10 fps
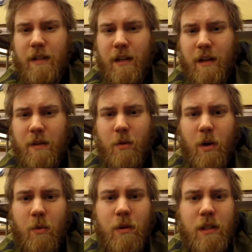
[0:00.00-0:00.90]
seen it
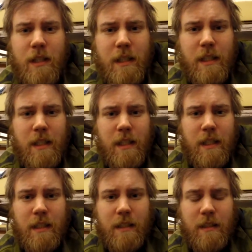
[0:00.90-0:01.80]
grow.
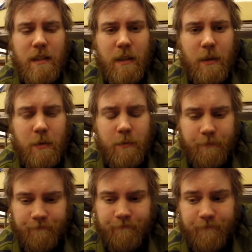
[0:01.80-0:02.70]
So,
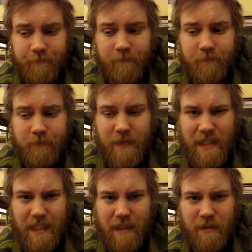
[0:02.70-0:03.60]

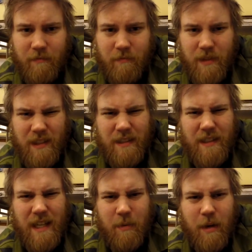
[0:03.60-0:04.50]
yeah, a little
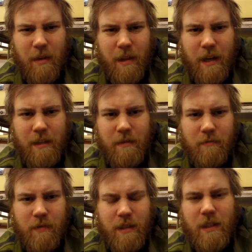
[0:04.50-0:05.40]
sad about that.
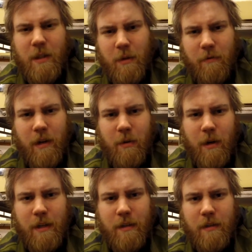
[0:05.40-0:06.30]
It's a good
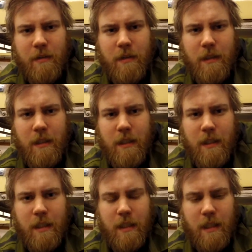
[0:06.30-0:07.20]
fundraiser.
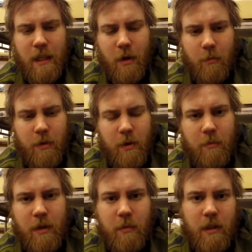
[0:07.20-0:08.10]
I hope you
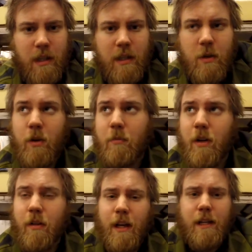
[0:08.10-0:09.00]
people can join me
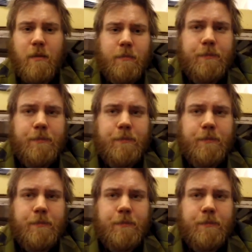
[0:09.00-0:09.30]
on that.